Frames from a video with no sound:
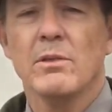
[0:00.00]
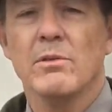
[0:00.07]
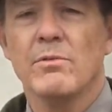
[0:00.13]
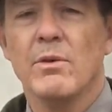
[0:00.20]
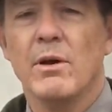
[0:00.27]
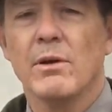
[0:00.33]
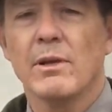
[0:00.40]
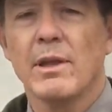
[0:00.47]
The
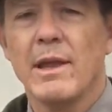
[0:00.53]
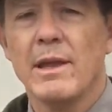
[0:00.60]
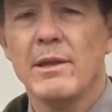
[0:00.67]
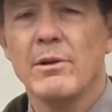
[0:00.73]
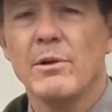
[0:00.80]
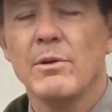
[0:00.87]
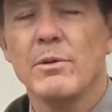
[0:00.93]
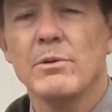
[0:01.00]

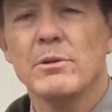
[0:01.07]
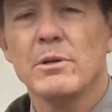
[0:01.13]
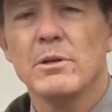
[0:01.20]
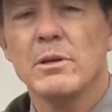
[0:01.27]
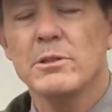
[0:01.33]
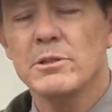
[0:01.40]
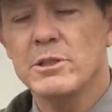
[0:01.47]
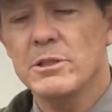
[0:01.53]
volcano
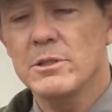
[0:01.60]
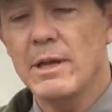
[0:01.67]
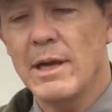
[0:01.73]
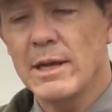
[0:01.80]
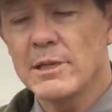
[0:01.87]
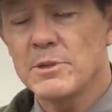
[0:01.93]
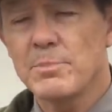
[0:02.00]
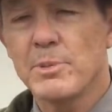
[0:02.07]

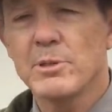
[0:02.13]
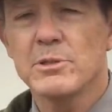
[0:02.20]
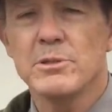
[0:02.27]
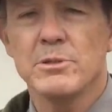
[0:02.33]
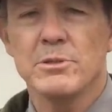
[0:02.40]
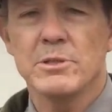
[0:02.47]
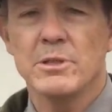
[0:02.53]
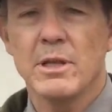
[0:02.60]

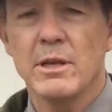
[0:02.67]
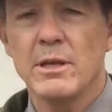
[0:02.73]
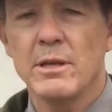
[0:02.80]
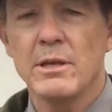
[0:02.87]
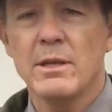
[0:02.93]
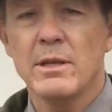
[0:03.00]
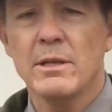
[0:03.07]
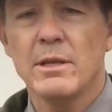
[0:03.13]
experts who
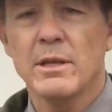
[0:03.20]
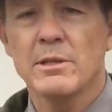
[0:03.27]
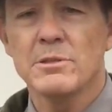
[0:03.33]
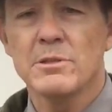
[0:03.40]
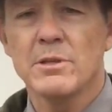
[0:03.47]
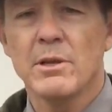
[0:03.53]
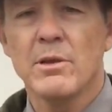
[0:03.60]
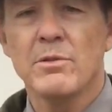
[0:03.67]
study
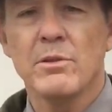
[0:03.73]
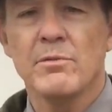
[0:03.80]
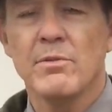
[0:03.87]
Yellowstone,